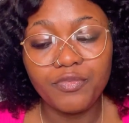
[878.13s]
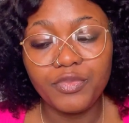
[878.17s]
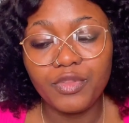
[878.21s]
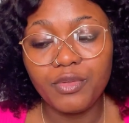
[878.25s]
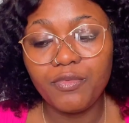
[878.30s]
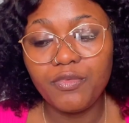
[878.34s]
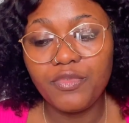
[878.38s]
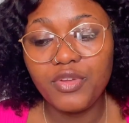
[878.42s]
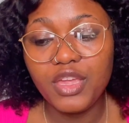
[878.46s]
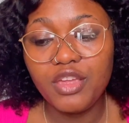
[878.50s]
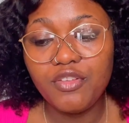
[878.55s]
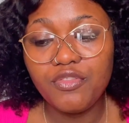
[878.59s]
The
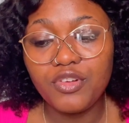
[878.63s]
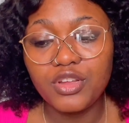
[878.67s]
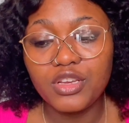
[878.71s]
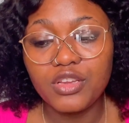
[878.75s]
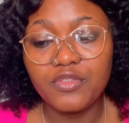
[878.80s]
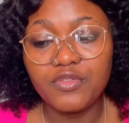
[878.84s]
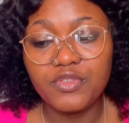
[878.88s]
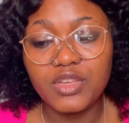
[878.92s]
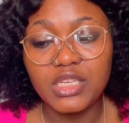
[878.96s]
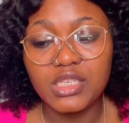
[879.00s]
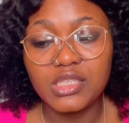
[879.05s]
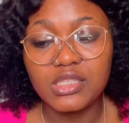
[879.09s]
fee for the
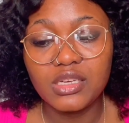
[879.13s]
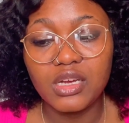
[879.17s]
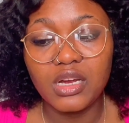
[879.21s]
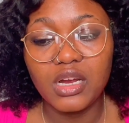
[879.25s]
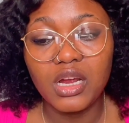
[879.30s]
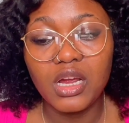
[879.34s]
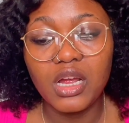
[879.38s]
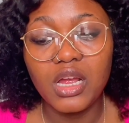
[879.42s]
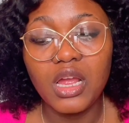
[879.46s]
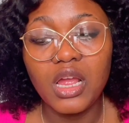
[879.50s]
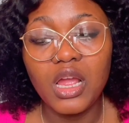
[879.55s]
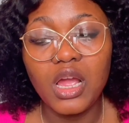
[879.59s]

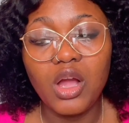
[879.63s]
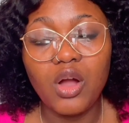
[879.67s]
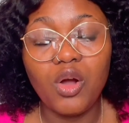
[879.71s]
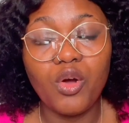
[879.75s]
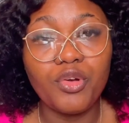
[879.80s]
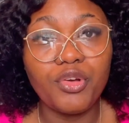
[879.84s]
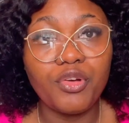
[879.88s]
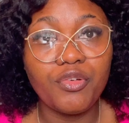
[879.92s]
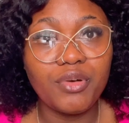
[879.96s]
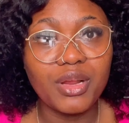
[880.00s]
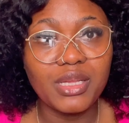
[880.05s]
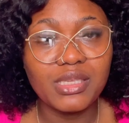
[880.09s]
visa
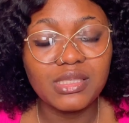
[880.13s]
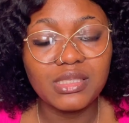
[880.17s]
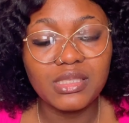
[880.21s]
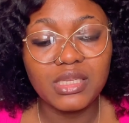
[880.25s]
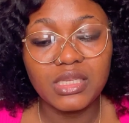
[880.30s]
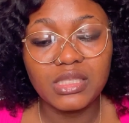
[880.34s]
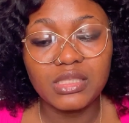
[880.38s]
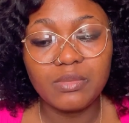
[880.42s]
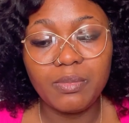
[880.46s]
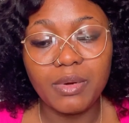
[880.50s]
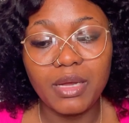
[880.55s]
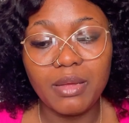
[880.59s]
or the
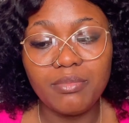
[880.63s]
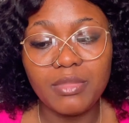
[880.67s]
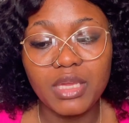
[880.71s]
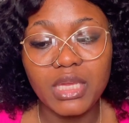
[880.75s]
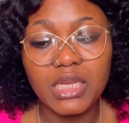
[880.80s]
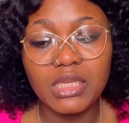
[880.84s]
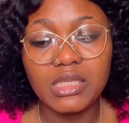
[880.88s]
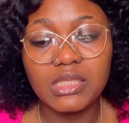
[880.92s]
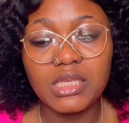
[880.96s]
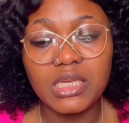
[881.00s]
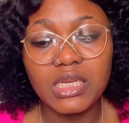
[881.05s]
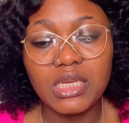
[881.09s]
residence
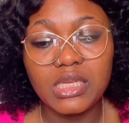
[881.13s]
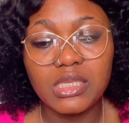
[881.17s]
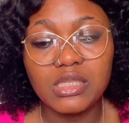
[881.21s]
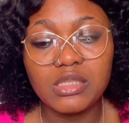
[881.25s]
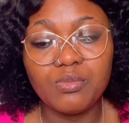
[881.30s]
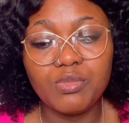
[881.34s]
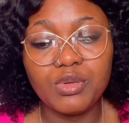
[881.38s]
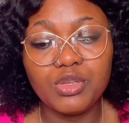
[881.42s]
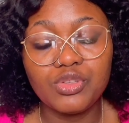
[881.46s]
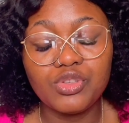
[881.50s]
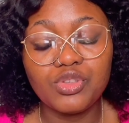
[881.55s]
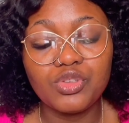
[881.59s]
permit is
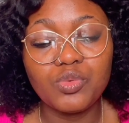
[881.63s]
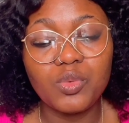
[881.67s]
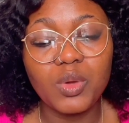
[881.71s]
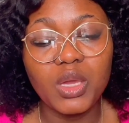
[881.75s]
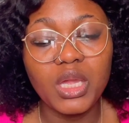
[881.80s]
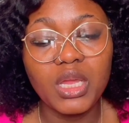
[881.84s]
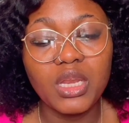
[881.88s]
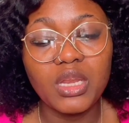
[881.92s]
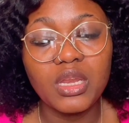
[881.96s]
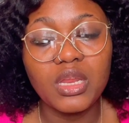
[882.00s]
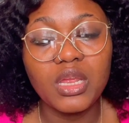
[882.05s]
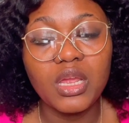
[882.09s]

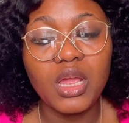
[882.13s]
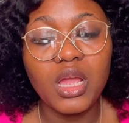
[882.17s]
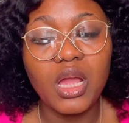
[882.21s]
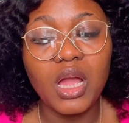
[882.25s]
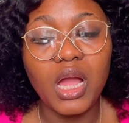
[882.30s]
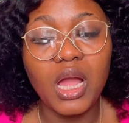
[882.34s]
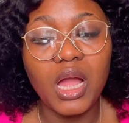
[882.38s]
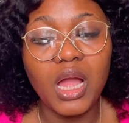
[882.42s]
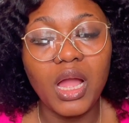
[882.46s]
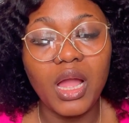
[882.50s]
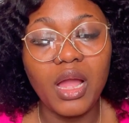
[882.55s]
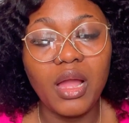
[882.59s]
between
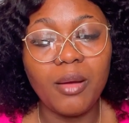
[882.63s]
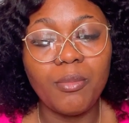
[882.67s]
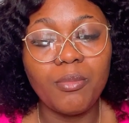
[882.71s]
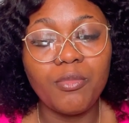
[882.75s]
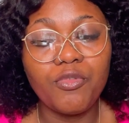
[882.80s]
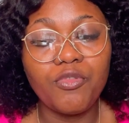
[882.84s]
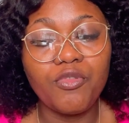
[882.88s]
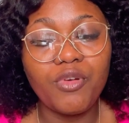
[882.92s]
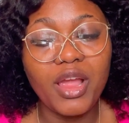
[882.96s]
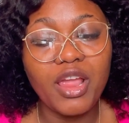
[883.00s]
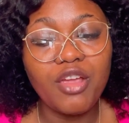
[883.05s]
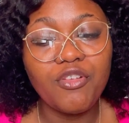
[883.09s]

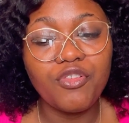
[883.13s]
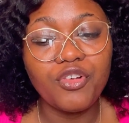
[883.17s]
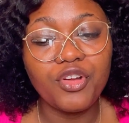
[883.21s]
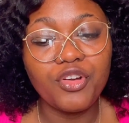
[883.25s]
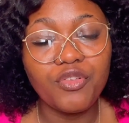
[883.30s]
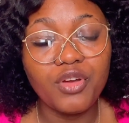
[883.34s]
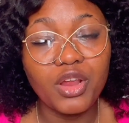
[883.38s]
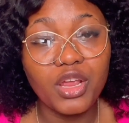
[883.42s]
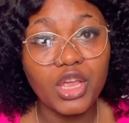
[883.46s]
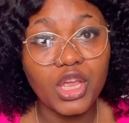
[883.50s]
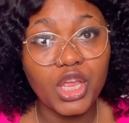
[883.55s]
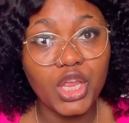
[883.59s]

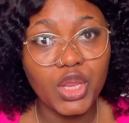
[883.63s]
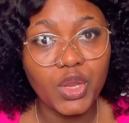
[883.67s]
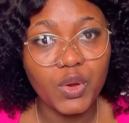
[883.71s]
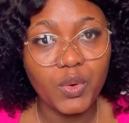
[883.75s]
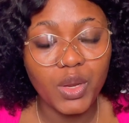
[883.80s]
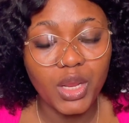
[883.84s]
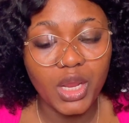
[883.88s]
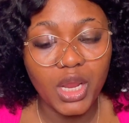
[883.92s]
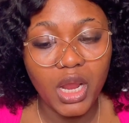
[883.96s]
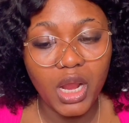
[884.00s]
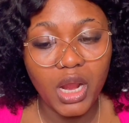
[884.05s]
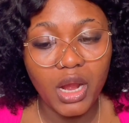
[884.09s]
500
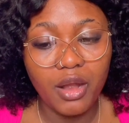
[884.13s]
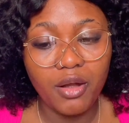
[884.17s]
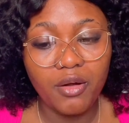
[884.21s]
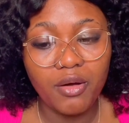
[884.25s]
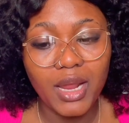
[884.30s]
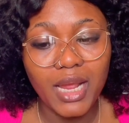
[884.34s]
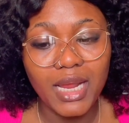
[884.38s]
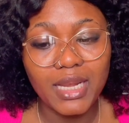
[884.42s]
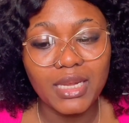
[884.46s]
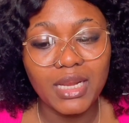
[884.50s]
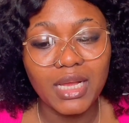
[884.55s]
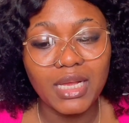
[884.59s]
QAR,
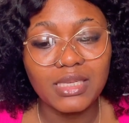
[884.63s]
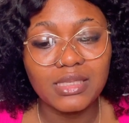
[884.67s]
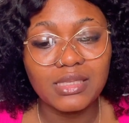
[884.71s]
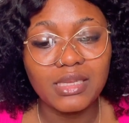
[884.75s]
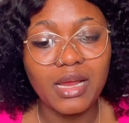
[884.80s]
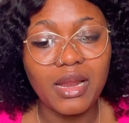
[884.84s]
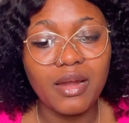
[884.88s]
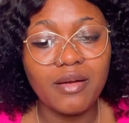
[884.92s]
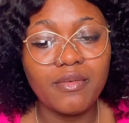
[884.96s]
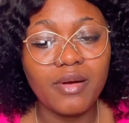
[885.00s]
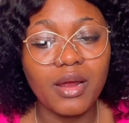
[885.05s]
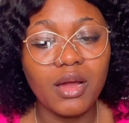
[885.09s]
and that's
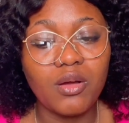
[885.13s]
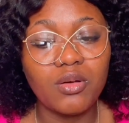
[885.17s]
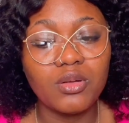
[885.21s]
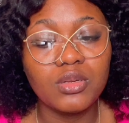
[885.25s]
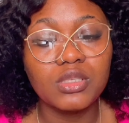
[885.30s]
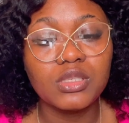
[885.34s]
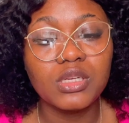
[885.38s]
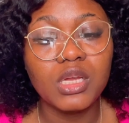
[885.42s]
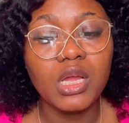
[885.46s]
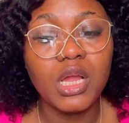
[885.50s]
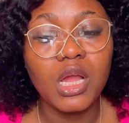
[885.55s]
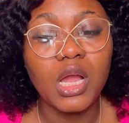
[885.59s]

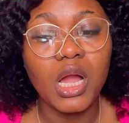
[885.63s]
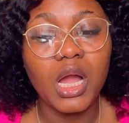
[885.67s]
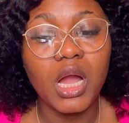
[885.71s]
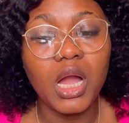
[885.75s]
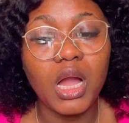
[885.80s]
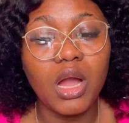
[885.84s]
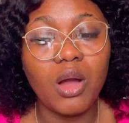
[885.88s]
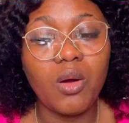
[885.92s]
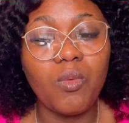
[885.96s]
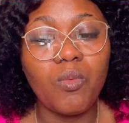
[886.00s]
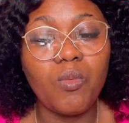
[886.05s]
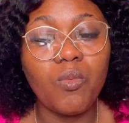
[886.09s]
around
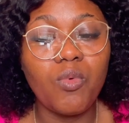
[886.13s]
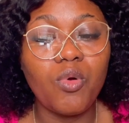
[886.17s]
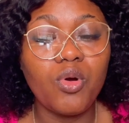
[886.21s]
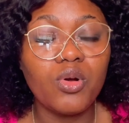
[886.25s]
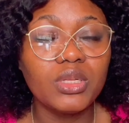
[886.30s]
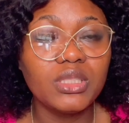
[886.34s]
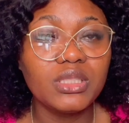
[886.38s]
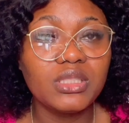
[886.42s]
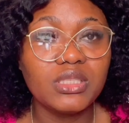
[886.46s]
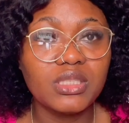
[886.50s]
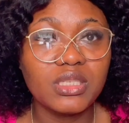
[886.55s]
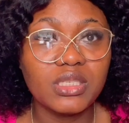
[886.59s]

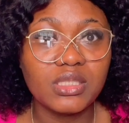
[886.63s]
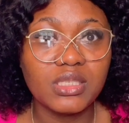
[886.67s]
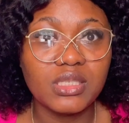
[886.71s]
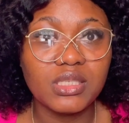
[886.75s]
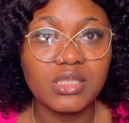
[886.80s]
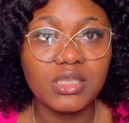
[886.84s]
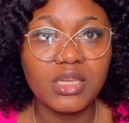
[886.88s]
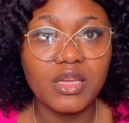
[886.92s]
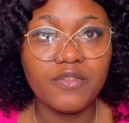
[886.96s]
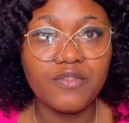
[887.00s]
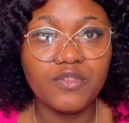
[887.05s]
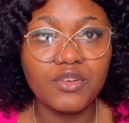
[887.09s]

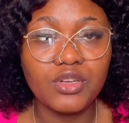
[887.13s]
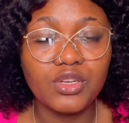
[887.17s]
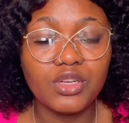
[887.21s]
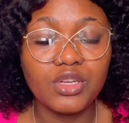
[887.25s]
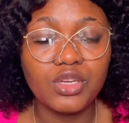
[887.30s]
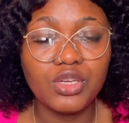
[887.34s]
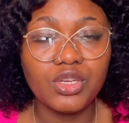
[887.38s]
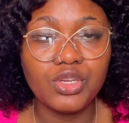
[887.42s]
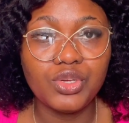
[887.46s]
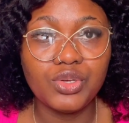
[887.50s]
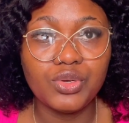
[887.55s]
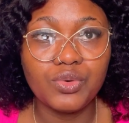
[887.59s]
137
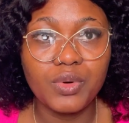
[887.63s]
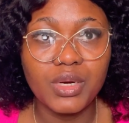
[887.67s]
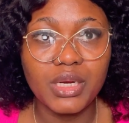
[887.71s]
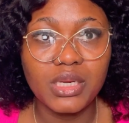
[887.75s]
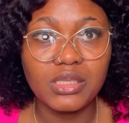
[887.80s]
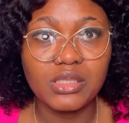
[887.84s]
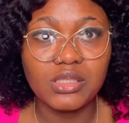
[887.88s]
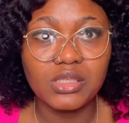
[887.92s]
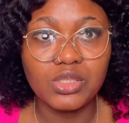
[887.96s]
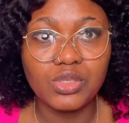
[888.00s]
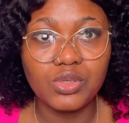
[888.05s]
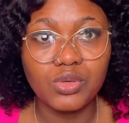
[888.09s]

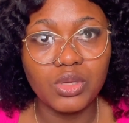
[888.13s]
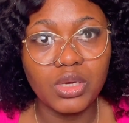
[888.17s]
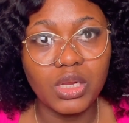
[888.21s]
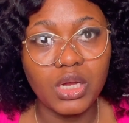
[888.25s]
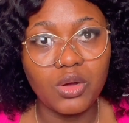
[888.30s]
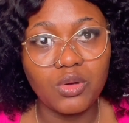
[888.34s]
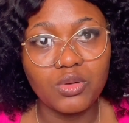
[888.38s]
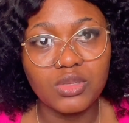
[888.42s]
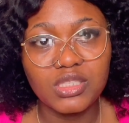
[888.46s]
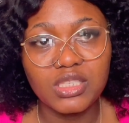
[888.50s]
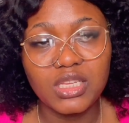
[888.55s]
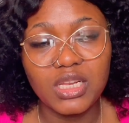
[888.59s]
US dollar,
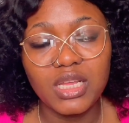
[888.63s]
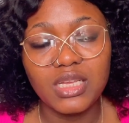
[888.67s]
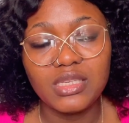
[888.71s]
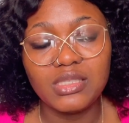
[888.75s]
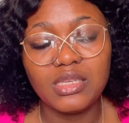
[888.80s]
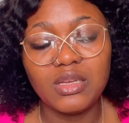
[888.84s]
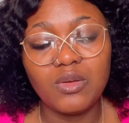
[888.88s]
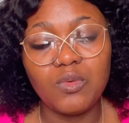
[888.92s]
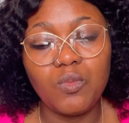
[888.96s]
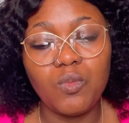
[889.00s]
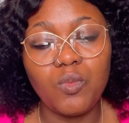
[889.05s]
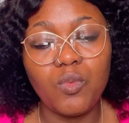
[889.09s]
or so let's say